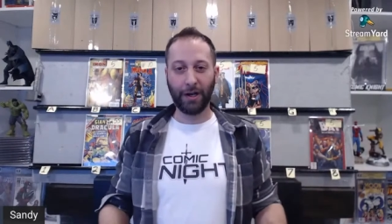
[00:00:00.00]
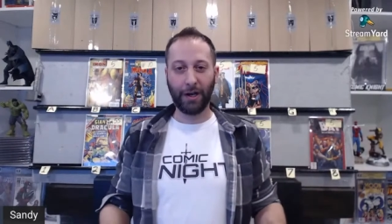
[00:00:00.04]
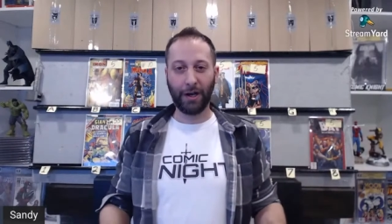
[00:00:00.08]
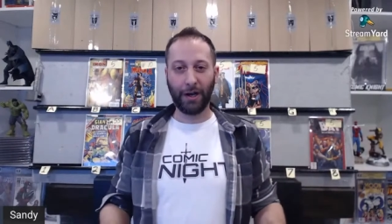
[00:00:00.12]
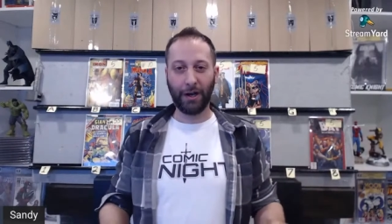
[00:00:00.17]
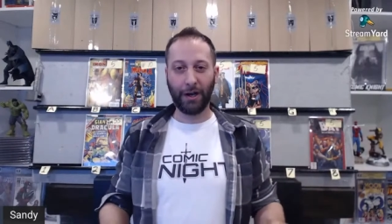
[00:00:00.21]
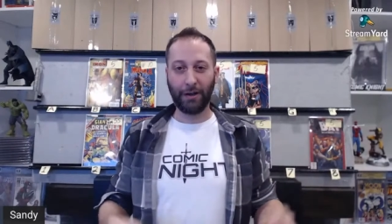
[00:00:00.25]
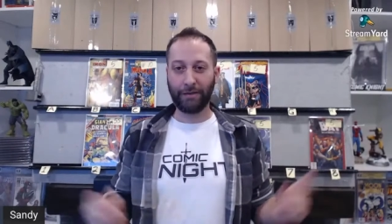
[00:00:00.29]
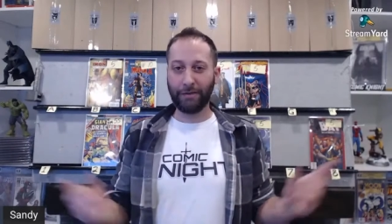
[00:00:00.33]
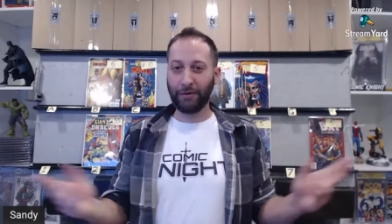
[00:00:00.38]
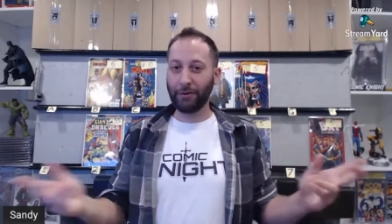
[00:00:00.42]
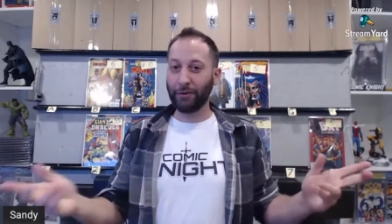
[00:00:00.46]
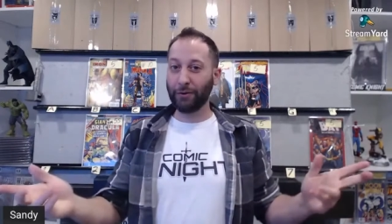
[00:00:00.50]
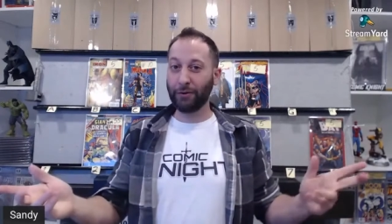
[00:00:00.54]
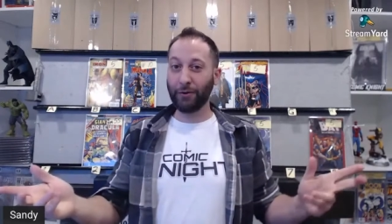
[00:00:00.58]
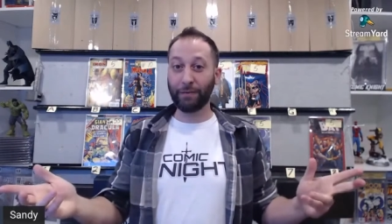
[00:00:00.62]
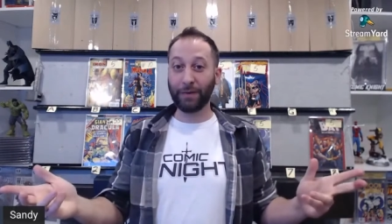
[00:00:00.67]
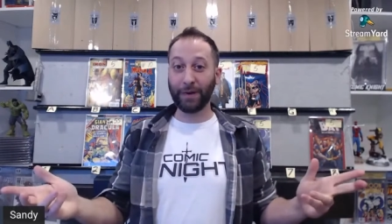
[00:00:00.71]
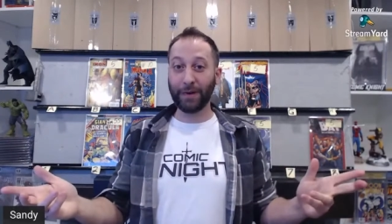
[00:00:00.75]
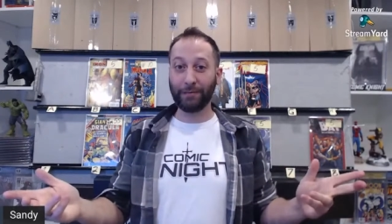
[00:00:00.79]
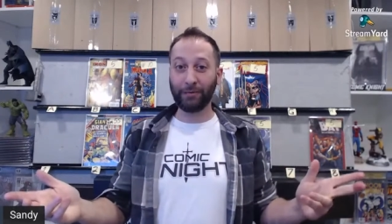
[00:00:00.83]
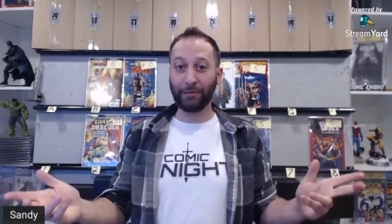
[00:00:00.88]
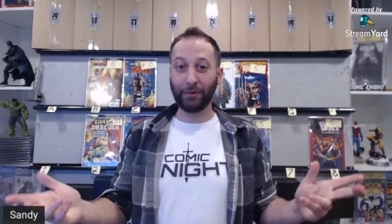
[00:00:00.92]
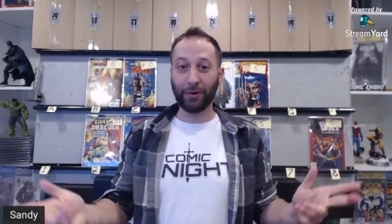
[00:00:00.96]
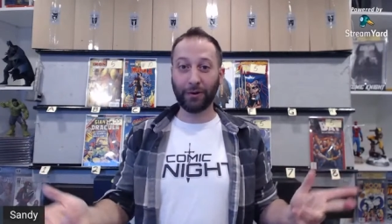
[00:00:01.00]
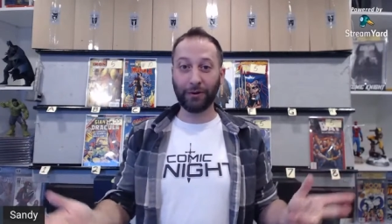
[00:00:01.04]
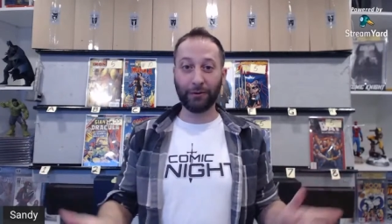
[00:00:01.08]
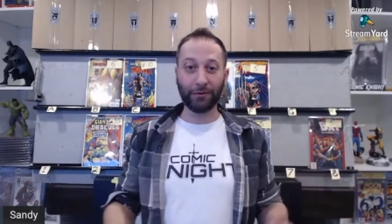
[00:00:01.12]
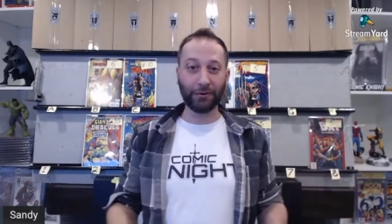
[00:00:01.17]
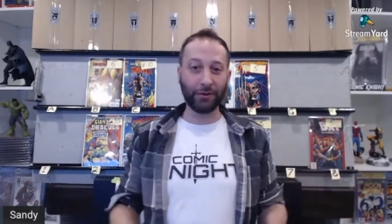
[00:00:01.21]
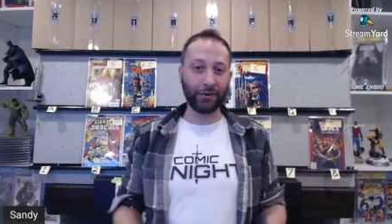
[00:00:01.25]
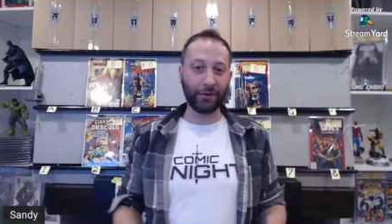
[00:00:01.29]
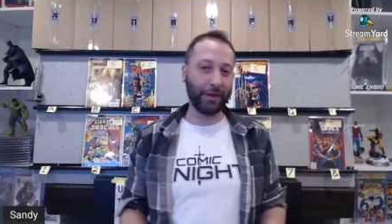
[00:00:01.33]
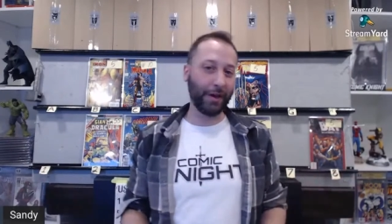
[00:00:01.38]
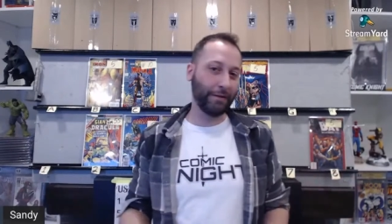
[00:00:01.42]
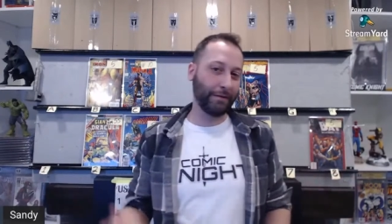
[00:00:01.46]
Uh, if you don't open up one of
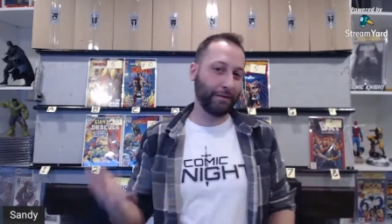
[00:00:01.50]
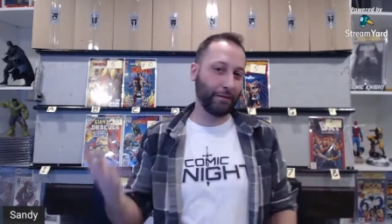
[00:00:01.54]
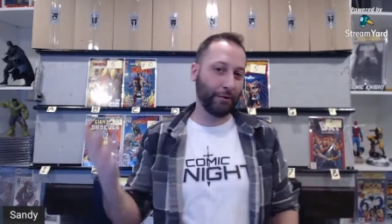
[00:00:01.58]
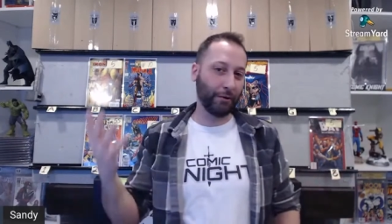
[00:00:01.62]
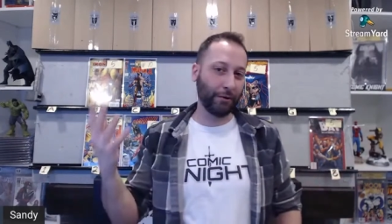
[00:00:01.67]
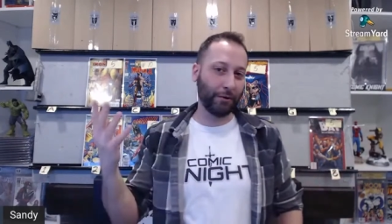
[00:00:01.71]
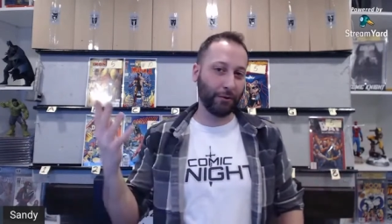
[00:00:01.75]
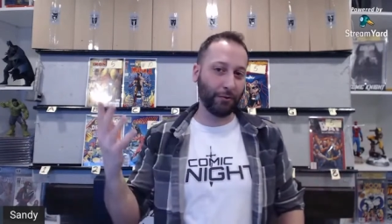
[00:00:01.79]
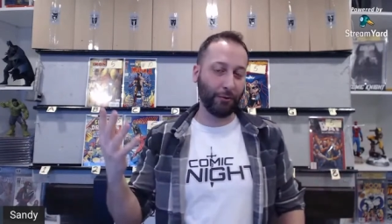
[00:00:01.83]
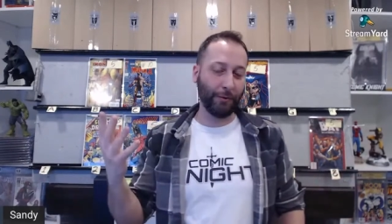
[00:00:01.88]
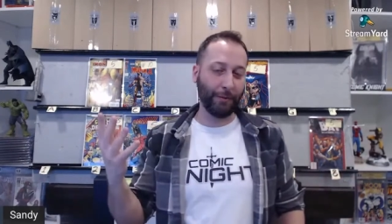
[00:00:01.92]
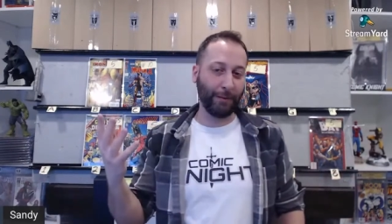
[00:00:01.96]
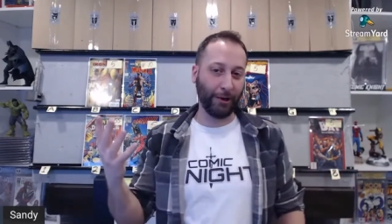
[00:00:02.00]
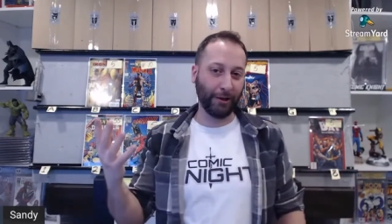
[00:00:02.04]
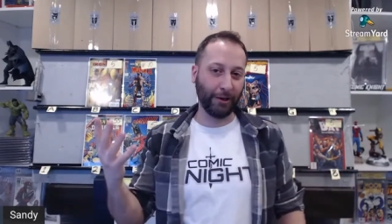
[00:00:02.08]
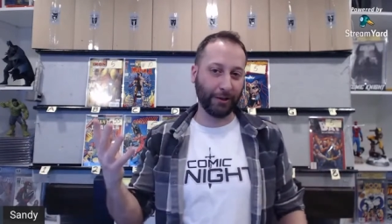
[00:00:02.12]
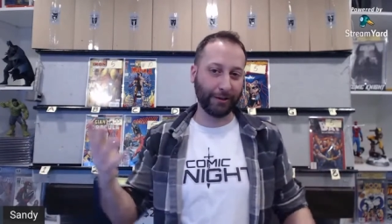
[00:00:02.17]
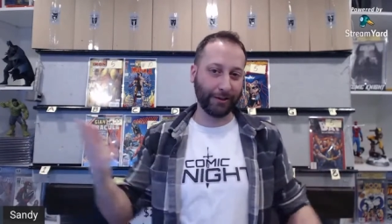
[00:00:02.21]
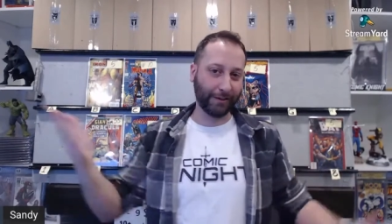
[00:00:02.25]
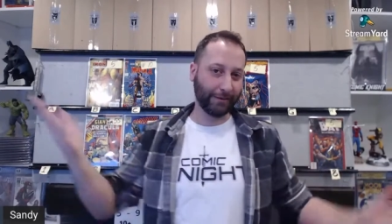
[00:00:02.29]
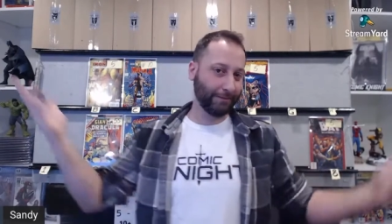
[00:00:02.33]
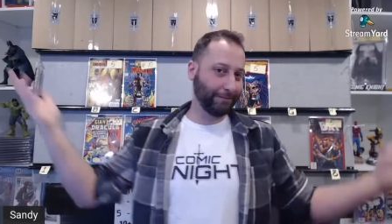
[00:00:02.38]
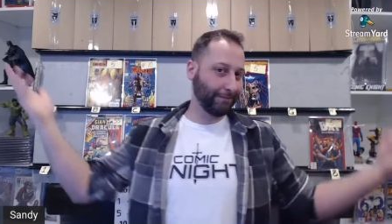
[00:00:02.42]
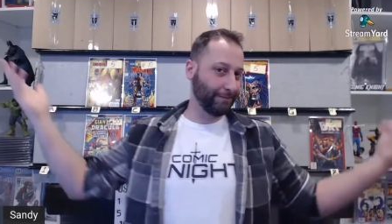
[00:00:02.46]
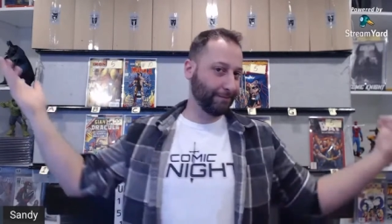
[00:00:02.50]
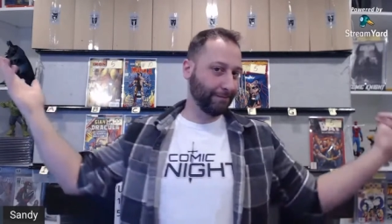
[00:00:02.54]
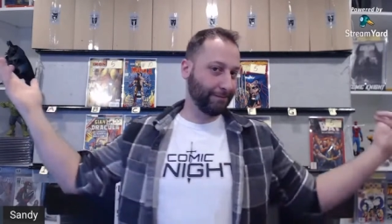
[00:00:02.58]
those, you get four cool books,